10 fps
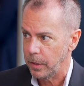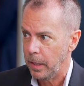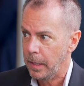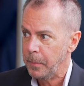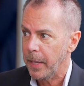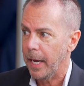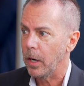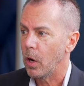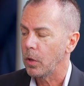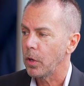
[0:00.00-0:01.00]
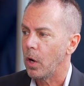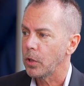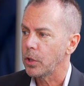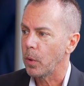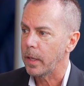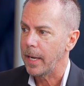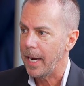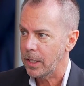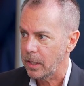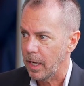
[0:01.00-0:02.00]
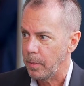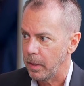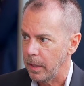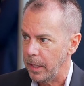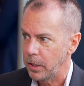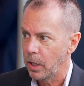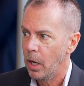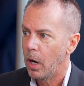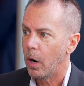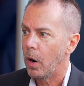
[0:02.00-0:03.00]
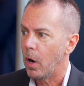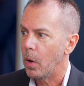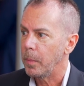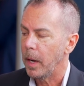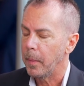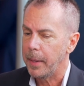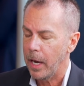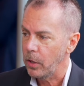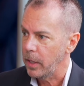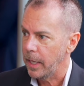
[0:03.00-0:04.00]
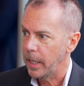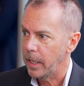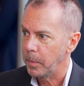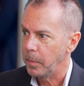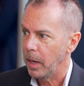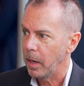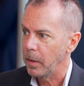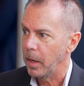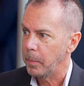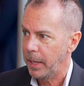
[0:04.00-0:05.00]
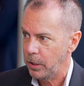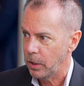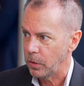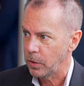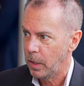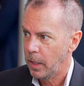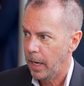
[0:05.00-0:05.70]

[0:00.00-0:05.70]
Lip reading: And also our tax liabilities are all calculated in pesos.